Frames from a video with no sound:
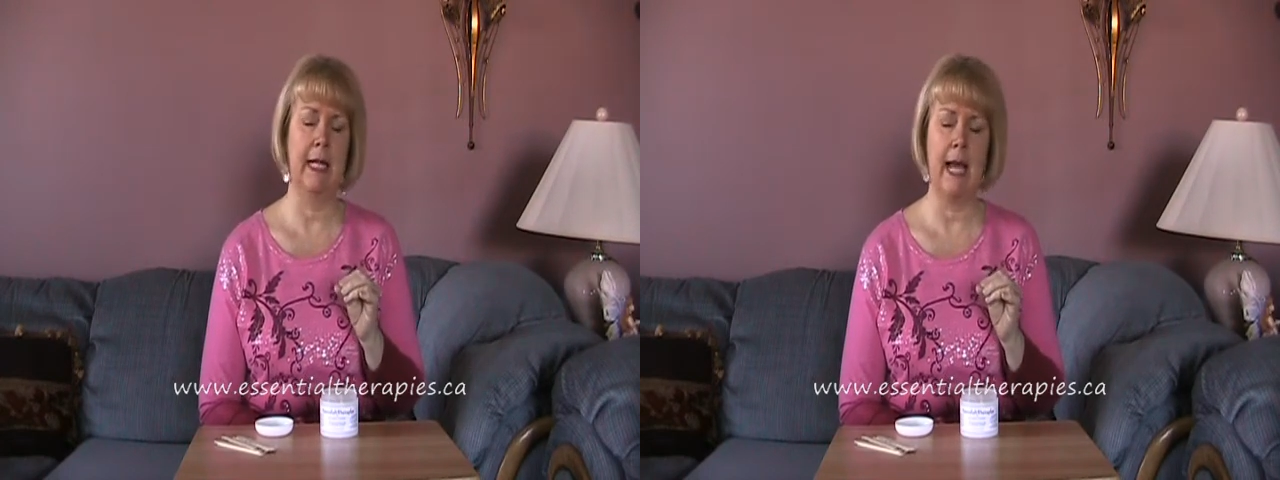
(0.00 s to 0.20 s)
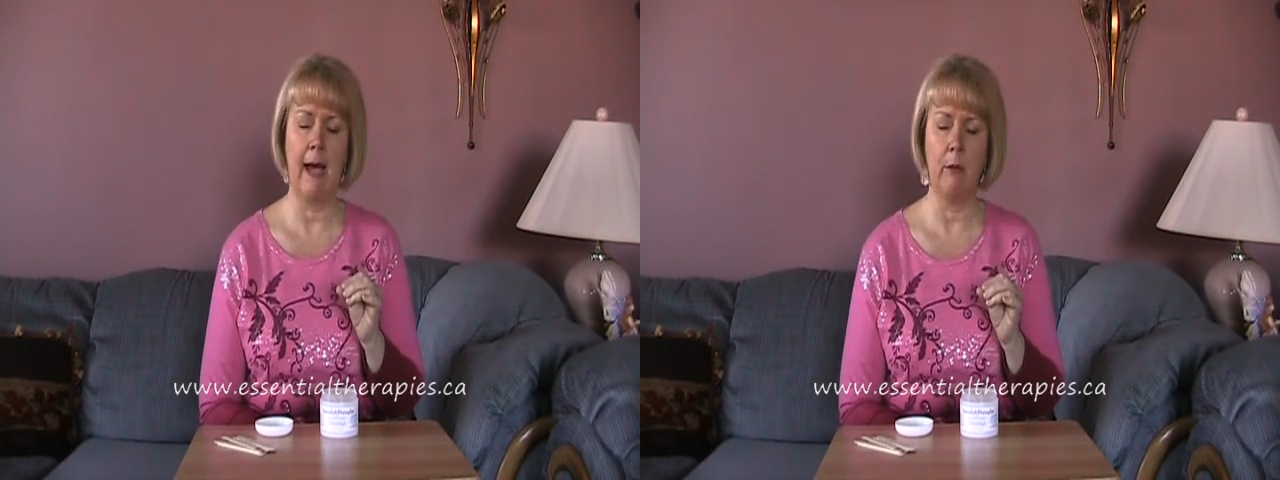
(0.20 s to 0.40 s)

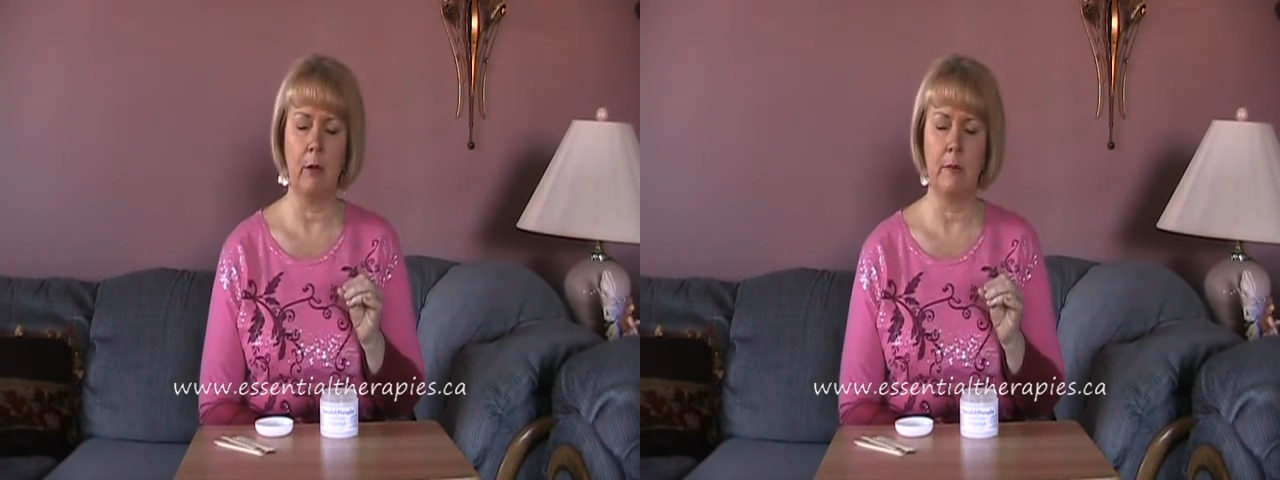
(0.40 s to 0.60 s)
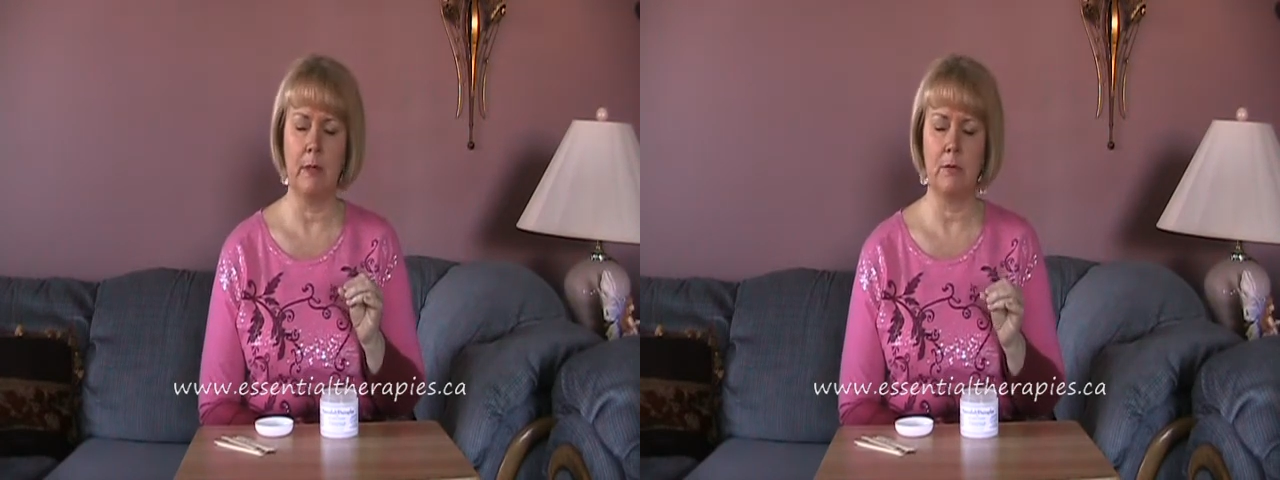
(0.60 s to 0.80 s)
an
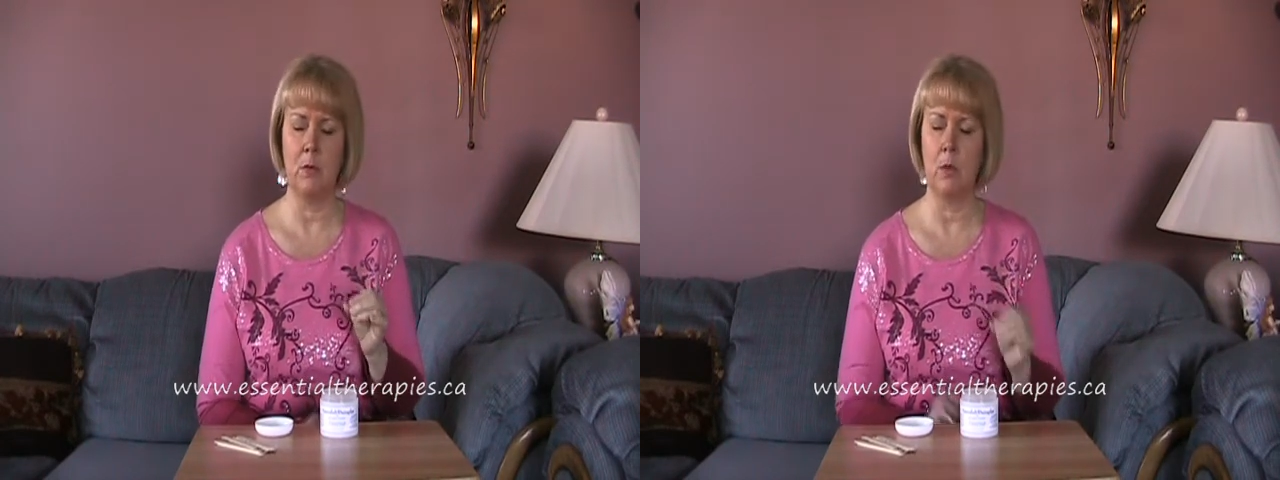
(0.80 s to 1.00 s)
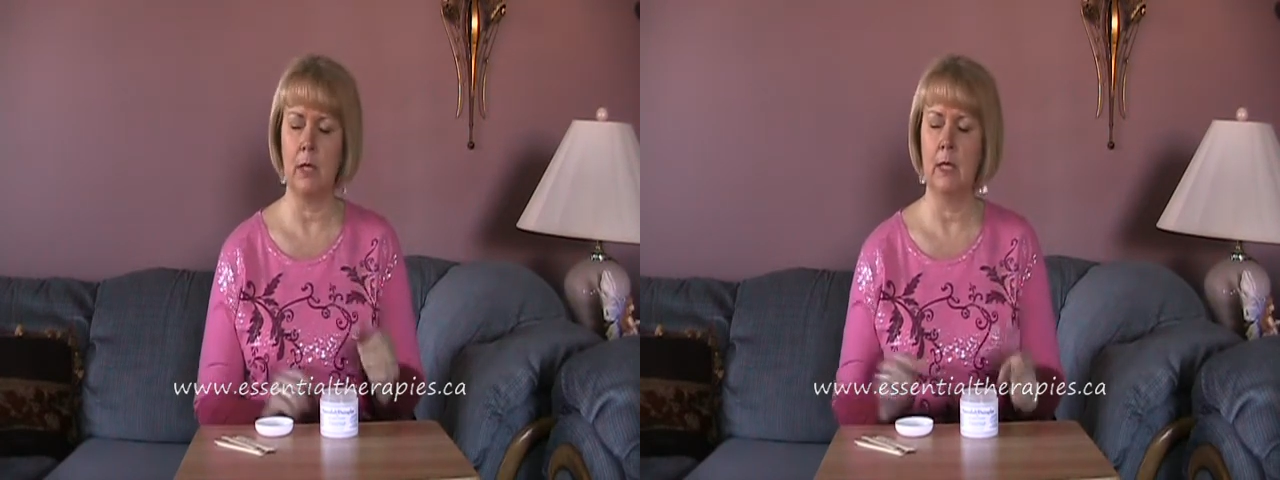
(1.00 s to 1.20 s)
hour
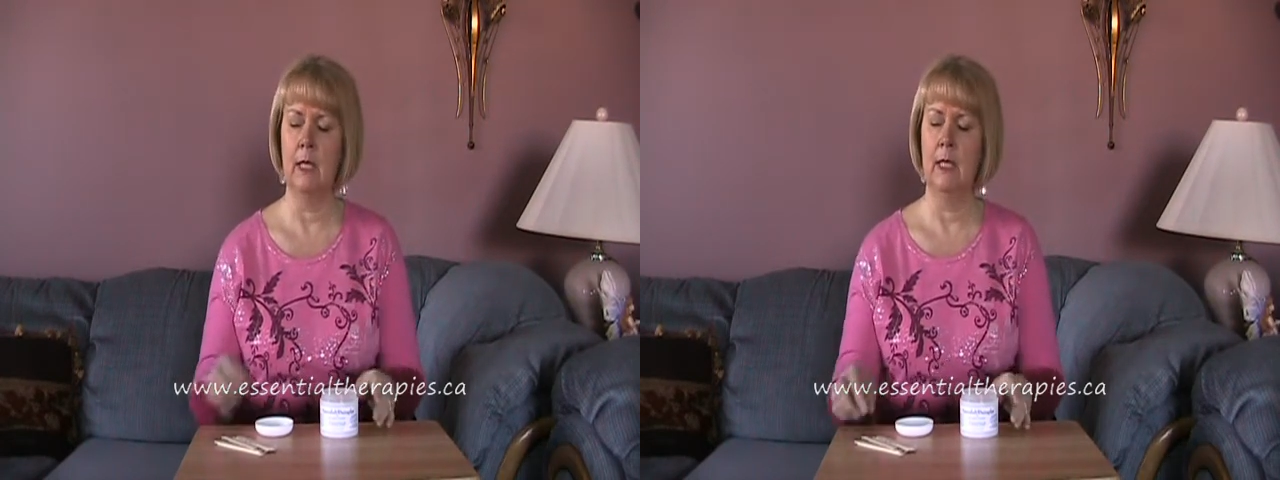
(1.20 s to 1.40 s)
before